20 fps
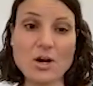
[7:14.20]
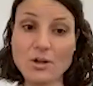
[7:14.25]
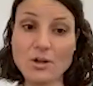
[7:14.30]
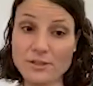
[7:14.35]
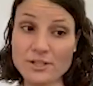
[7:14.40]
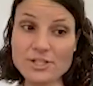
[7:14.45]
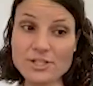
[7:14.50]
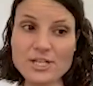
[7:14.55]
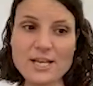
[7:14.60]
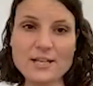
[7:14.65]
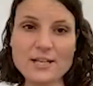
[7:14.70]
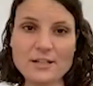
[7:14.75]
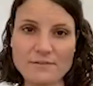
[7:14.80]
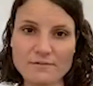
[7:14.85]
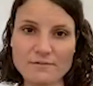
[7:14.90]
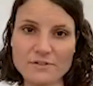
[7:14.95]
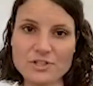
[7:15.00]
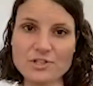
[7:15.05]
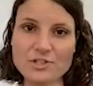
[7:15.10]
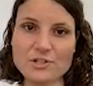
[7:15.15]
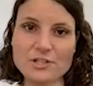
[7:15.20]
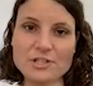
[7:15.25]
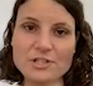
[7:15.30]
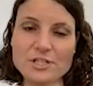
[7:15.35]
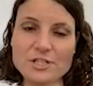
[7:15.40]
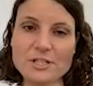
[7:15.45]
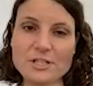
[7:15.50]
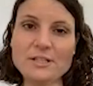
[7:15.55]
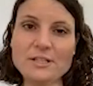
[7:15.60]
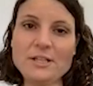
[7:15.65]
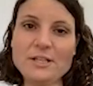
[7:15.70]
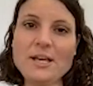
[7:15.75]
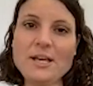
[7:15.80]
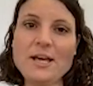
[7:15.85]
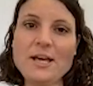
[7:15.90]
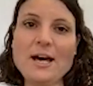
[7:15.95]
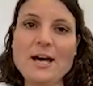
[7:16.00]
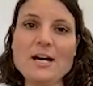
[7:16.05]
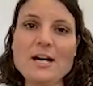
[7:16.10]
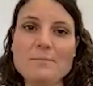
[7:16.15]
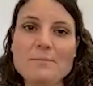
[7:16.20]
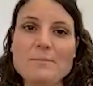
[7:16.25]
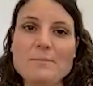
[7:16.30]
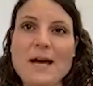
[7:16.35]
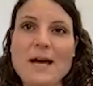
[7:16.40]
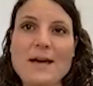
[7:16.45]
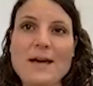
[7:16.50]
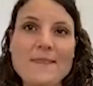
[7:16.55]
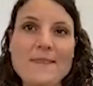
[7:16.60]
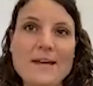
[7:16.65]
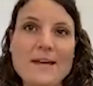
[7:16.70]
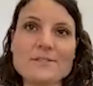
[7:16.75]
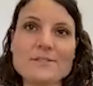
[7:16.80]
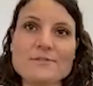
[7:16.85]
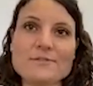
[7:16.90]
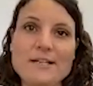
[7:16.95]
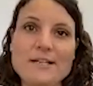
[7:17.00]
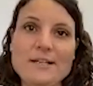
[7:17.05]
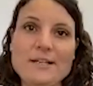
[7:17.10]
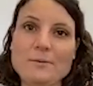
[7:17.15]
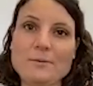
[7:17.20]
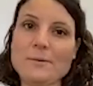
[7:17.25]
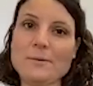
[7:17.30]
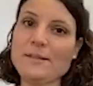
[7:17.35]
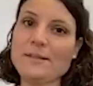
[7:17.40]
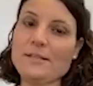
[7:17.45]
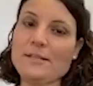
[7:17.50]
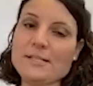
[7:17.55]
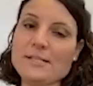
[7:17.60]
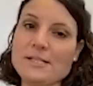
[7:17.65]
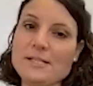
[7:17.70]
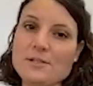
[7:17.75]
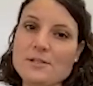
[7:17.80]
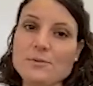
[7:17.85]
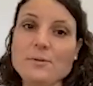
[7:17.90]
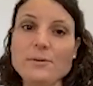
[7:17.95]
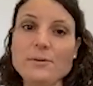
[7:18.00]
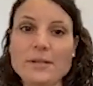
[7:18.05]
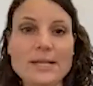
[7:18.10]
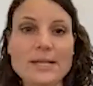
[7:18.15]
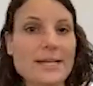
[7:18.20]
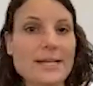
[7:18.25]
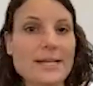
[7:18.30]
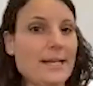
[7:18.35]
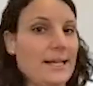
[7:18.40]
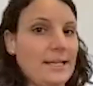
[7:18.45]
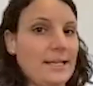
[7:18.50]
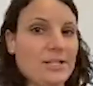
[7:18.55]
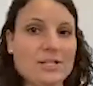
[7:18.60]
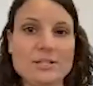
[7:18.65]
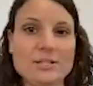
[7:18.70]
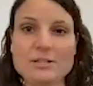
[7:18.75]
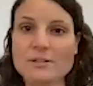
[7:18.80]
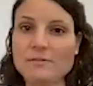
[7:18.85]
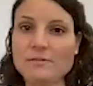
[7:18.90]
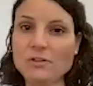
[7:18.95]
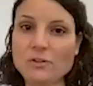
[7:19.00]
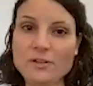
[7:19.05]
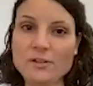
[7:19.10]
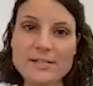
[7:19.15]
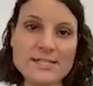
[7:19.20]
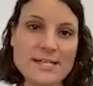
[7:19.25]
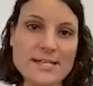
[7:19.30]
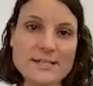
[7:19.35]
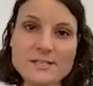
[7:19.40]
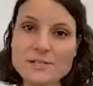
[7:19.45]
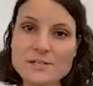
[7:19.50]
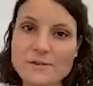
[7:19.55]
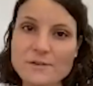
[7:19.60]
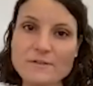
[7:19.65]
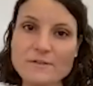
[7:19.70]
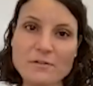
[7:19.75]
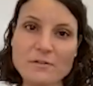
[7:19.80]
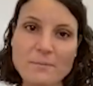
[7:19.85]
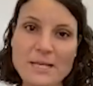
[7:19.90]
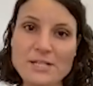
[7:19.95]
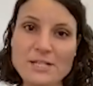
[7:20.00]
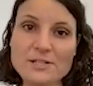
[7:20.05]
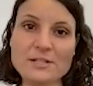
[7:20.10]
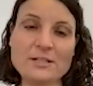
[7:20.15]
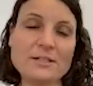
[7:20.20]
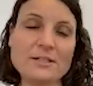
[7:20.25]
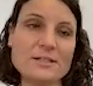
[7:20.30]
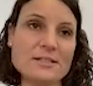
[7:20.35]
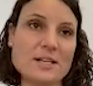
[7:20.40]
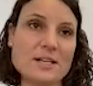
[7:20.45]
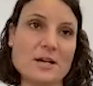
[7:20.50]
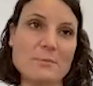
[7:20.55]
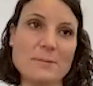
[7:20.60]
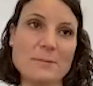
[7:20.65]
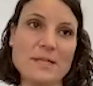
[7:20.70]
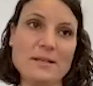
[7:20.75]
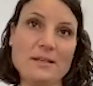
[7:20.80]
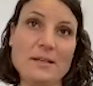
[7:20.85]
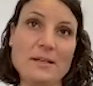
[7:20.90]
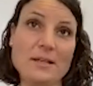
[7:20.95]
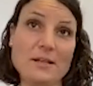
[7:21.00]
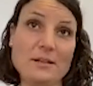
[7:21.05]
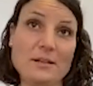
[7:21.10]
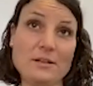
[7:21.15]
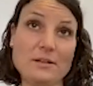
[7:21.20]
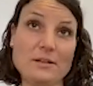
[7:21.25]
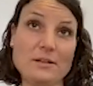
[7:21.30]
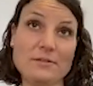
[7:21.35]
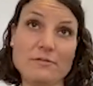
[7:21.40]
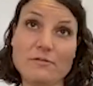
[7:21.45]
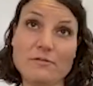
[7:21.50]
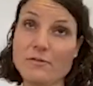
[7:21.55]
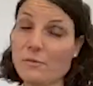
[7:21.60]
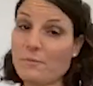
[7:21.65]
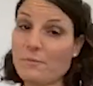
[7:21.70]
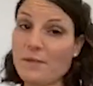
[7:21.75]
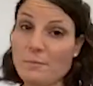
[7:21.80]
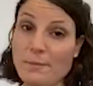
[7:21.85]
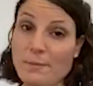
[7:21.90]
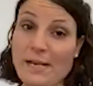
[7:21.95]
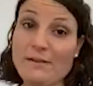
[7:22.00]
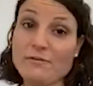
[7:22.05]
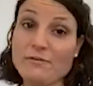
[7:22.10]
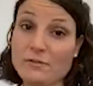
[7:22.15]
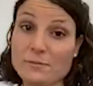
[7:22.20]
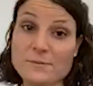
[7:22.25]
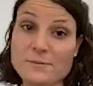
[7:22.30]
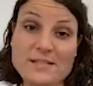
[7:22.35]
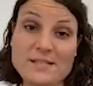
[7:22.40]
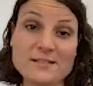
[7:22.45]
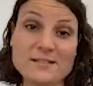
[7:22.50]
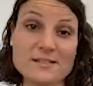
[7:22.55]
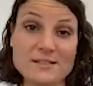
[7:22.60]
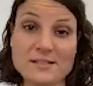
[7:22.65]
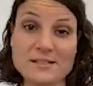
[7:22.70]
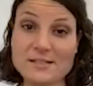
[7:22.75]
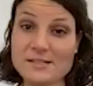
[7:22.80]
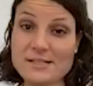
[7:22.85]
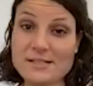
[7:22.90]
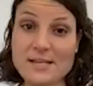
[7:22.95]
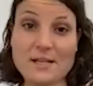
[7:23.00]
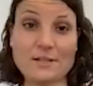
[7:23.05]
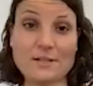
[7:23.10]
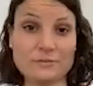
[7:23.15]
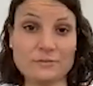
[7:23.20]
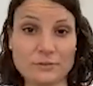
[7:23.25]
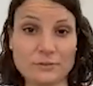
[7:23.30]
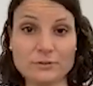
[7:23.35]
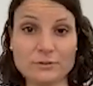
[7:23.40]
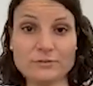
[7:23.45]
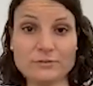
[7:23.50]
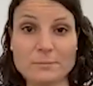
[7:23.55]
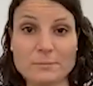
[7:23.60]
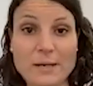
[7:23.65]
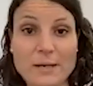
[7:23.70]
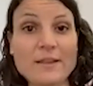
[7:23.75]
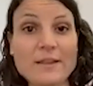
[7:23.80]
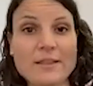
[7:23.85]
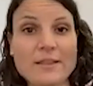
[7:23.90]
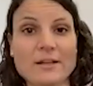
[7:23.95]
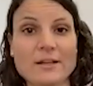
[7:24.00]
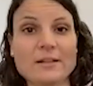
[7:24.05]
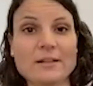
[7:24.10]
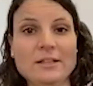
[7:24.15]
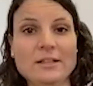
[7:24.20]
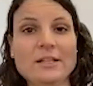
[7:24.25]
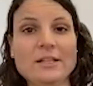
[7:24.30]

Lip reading: on the shared infrastructure. And that's really the one that does all the collation of all the sensor information that's coming either from the platform sensors itself or from other